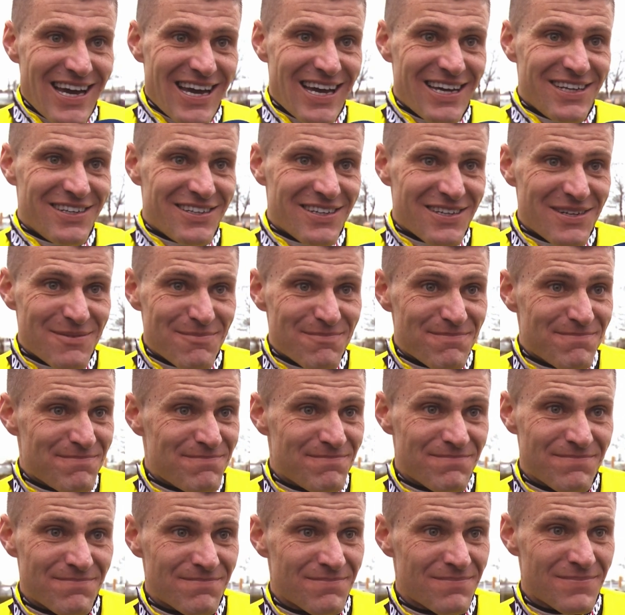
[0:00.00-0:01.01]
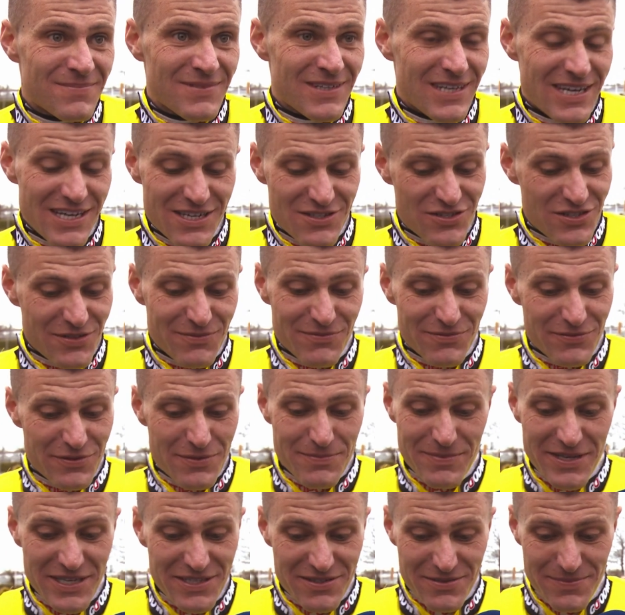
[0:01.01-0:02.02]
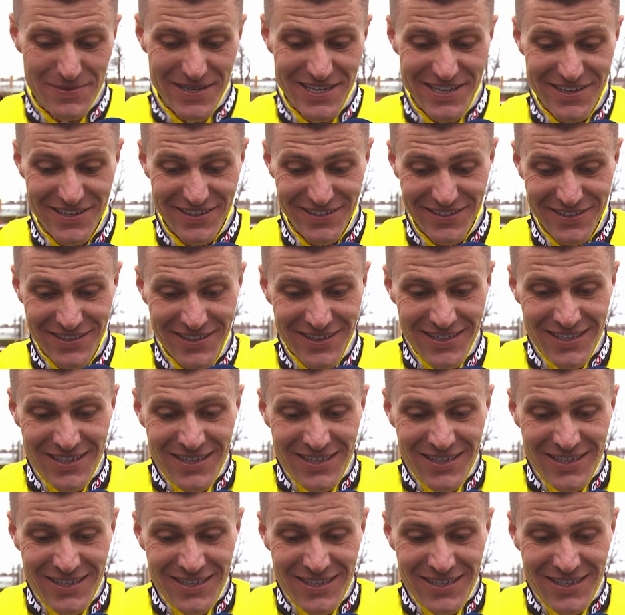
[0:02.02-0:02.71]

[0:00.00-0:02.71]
And um, yeah, he jumped from beat to beat, and